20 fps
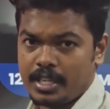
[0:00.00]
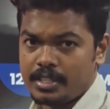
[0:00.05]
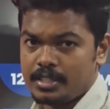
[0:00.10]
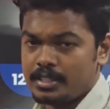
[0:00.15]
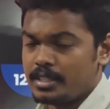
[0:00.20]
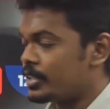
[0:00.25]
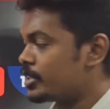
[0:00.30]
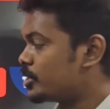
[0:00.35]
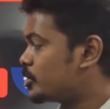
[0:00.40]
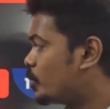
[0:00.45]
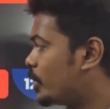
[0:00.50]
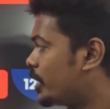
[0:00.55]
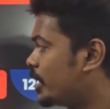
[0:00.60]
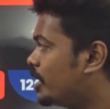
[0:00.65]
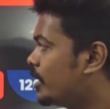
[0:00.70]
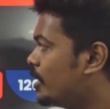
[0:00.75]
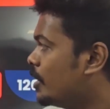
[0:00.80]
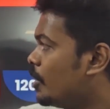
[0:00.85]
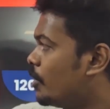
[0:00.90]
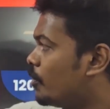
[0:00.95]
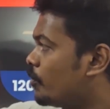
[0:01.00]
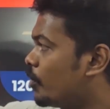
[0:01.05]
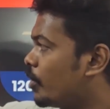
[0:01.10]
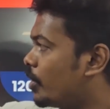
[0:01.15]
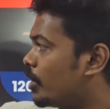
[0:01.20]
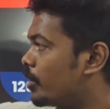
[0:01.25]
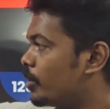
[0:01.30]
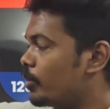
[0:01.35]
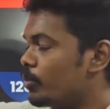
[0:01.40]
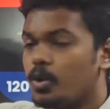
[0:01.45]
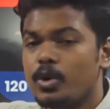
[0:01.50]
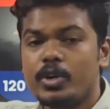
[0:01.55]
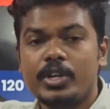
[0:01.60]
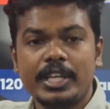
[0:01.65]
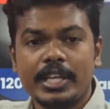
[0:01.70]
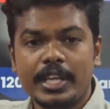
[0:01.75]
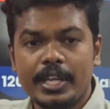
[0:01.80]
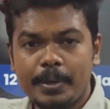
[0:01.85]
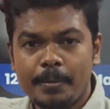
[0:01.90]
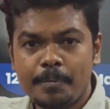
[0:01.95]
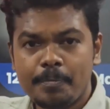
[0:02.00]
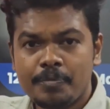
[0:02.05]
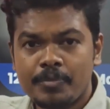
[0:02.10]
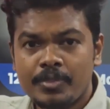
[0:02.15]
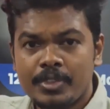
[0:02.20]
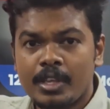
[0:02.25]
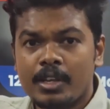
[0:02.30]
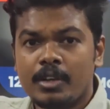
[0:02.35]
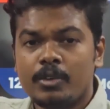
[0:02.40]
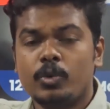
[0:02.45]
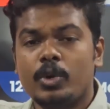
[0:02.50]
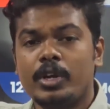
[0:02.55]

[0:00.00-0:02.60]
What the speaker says: and that is why for OTA,